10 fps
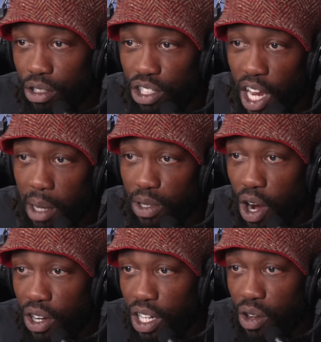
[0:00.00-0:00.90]
James
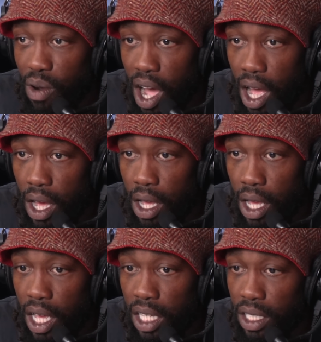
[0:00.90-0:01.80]
Harden and Kawhi
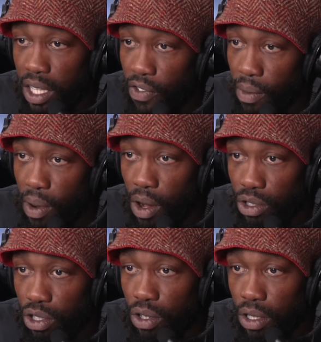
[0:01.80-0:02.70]
is a different Paul George.